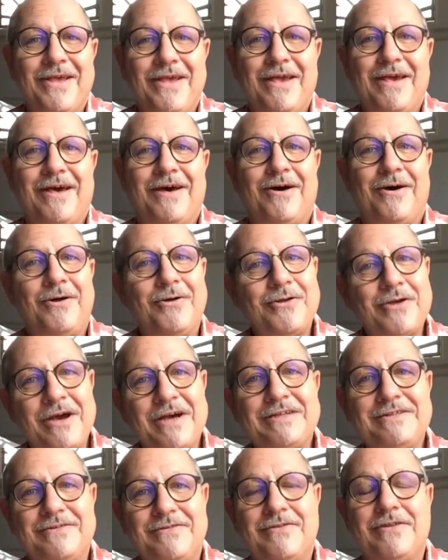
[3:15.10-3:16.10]
all
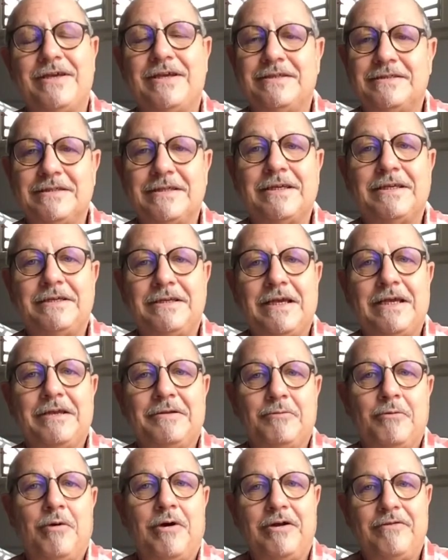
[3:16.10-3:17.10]
kinds of things, and and
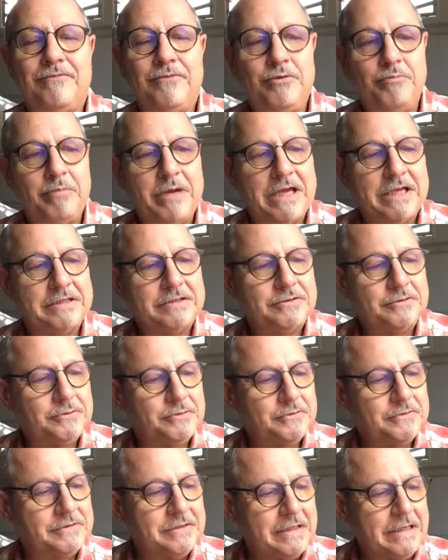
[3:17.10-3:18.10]
quite a few
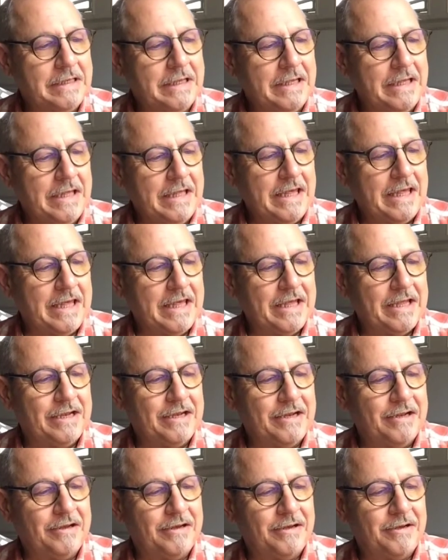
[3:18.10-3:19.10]
banjos, and
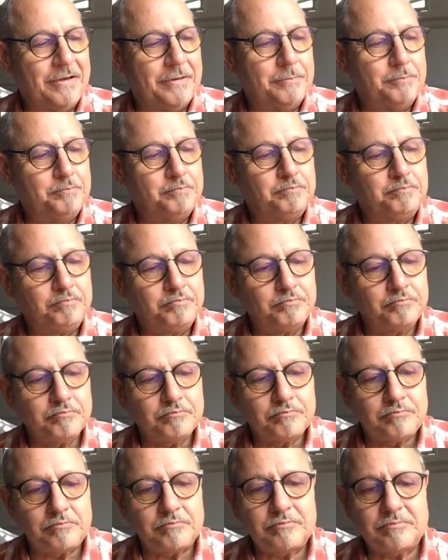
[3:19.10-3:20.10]
um,
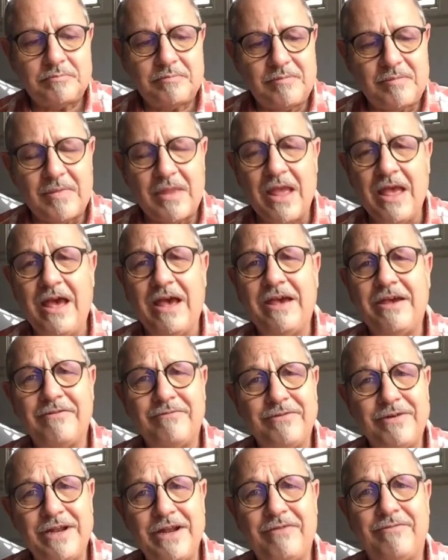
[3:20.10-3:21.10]
I have
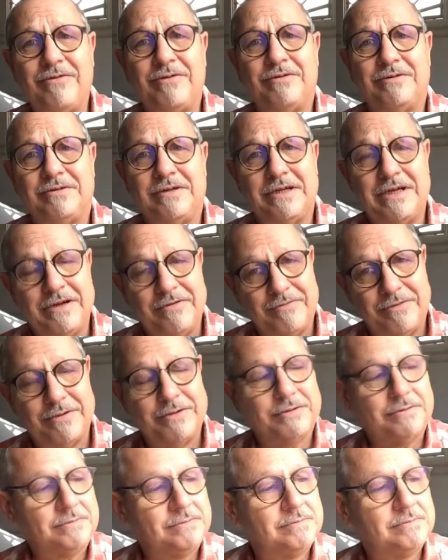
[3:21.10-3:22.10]
never ever
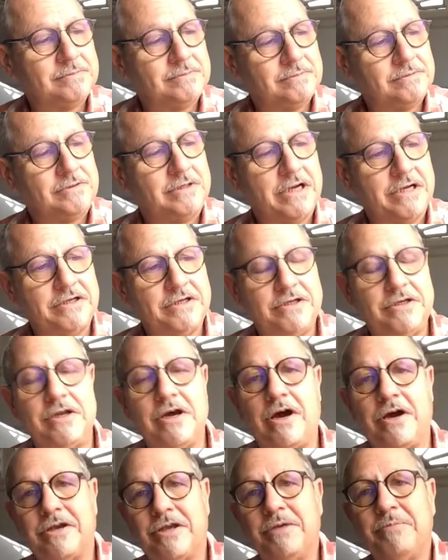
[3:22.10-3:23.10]
tried to
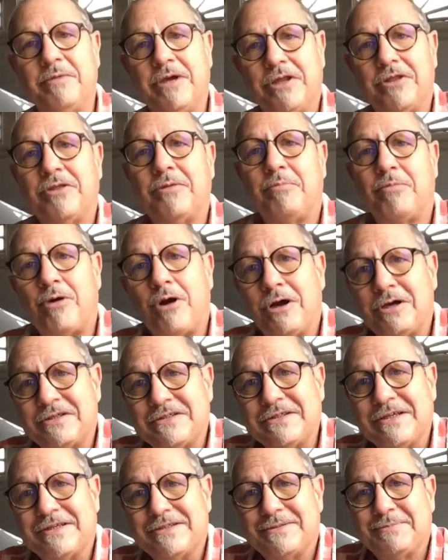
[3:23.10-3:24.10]
document the
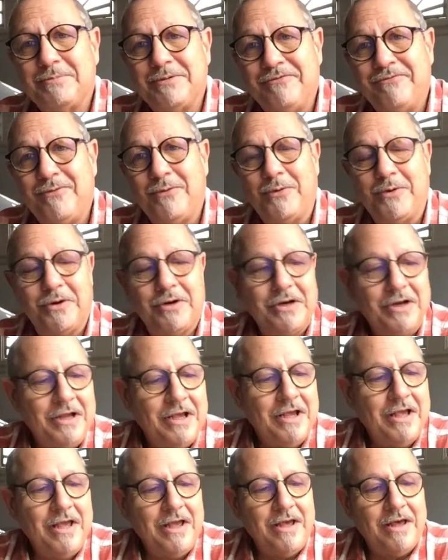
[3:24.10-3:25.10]
process before.
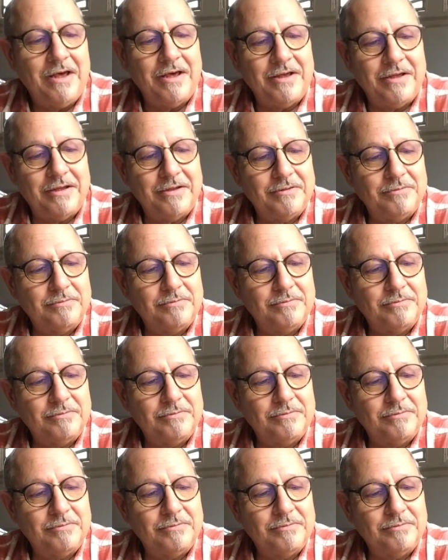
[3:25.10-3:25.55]
Uh,